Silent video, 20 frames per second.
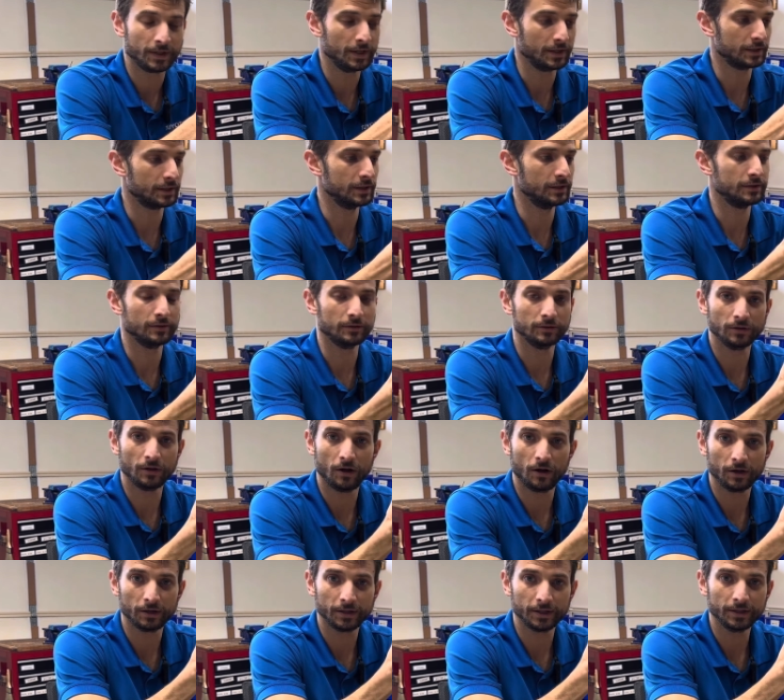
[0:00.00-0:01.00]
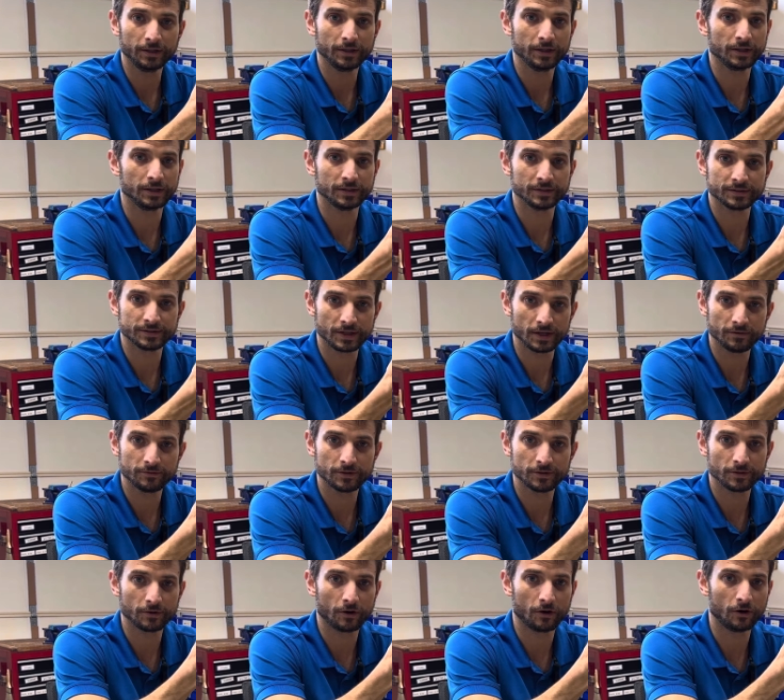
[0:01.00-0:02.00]
It can do logging, it can
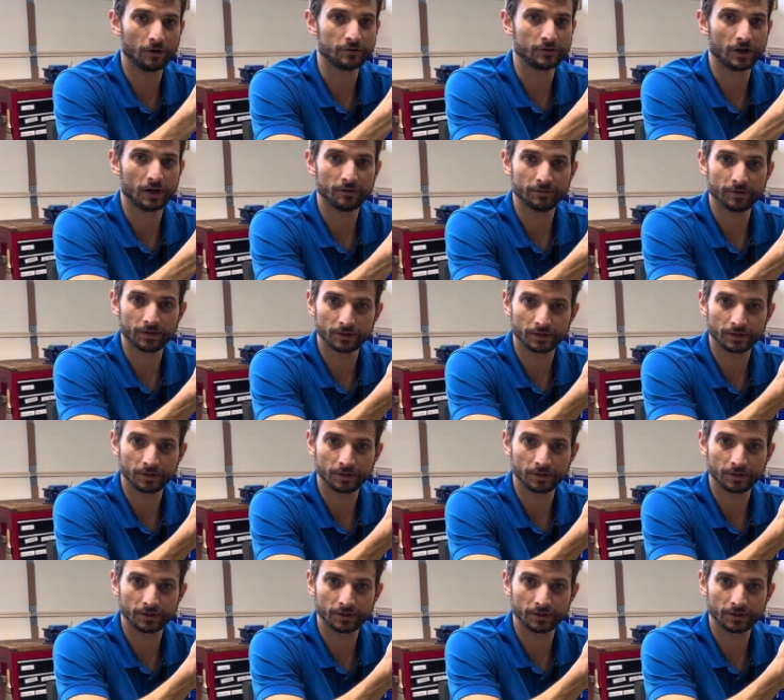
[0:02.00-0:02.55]
save to the hard drive,